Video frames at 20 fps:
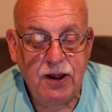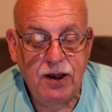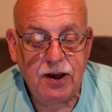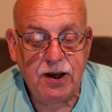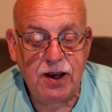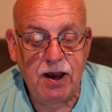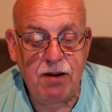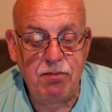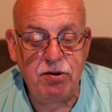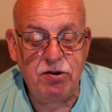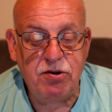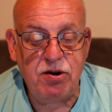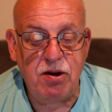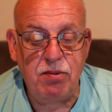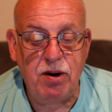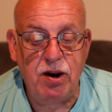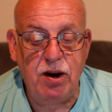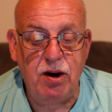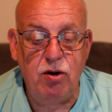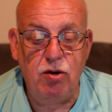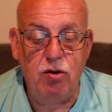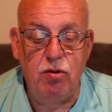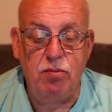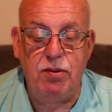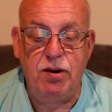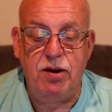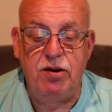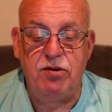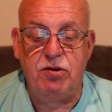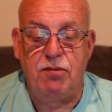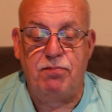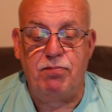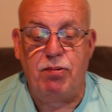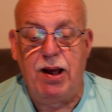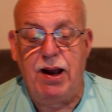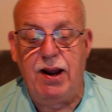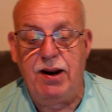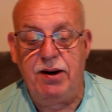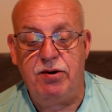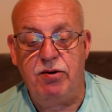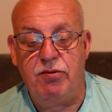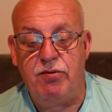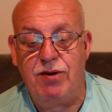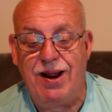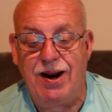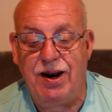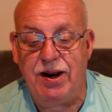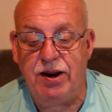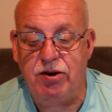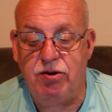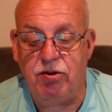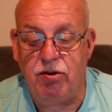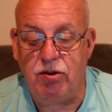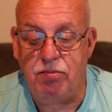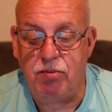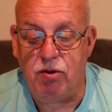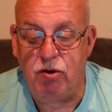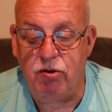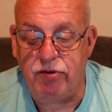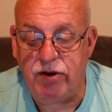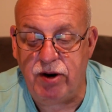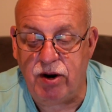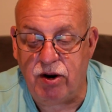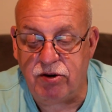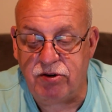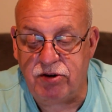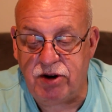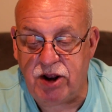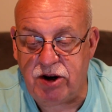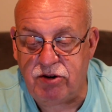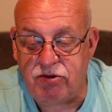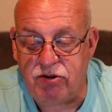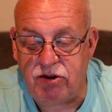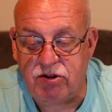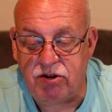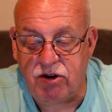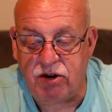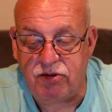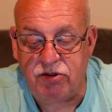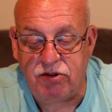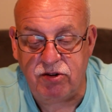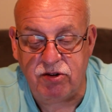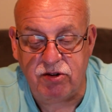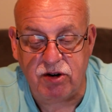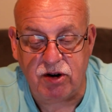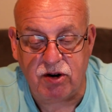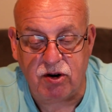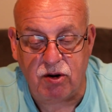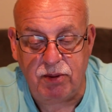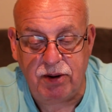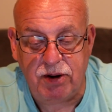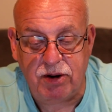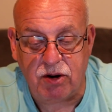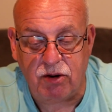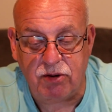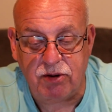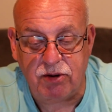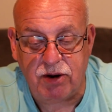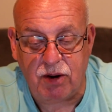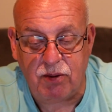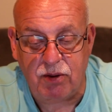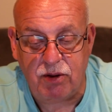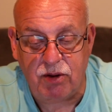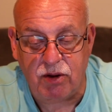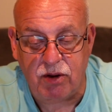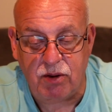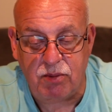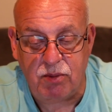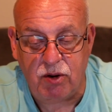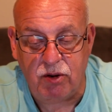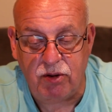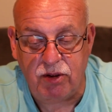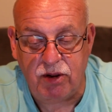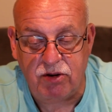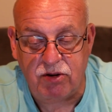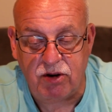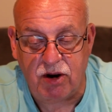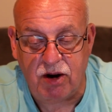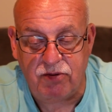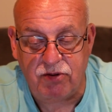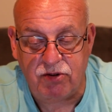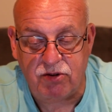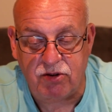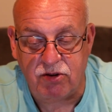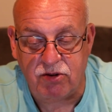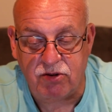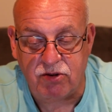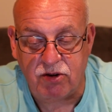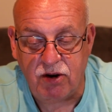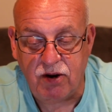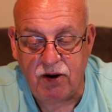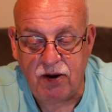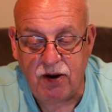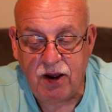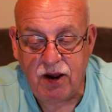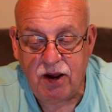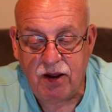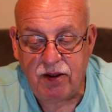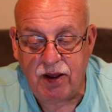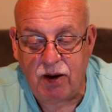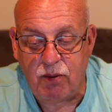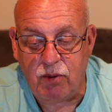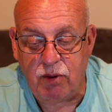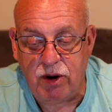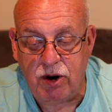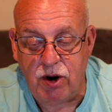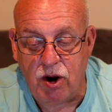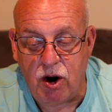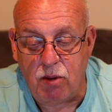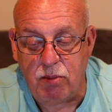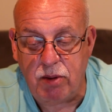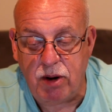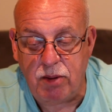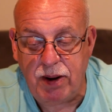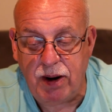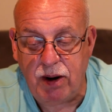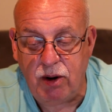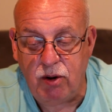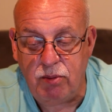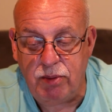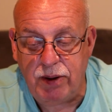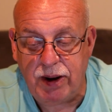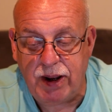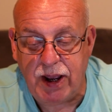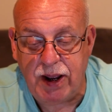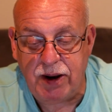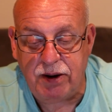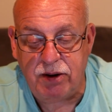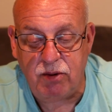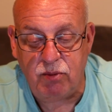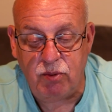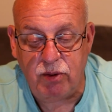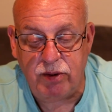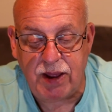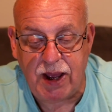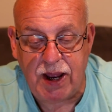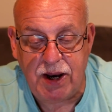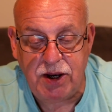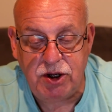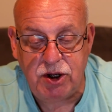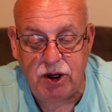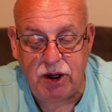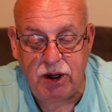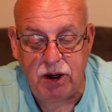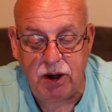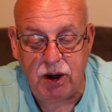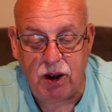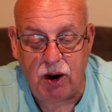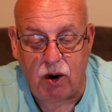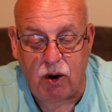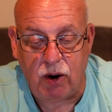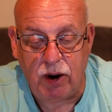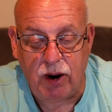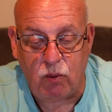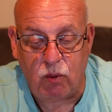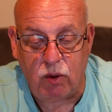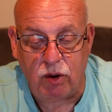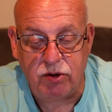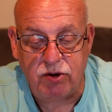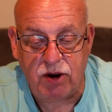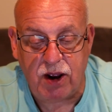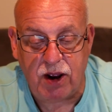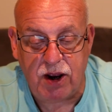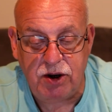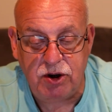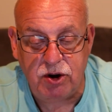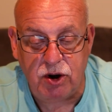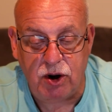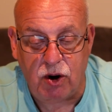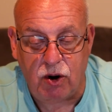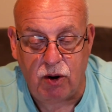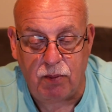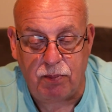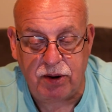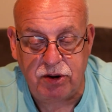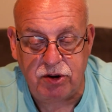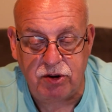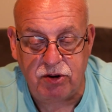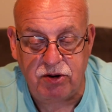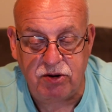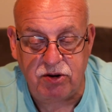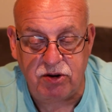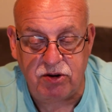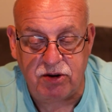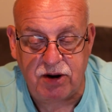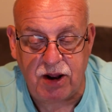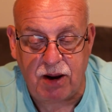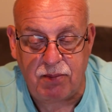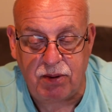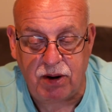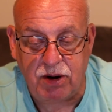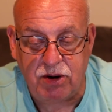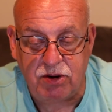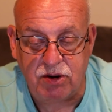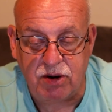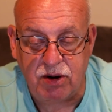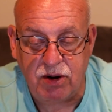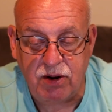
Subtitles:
Cam assembly lube is applied directly to the moving or stationary surfaces that come into contact with other moving surfaces that would normally be lubricated with engine oil once engine oil pressure is established.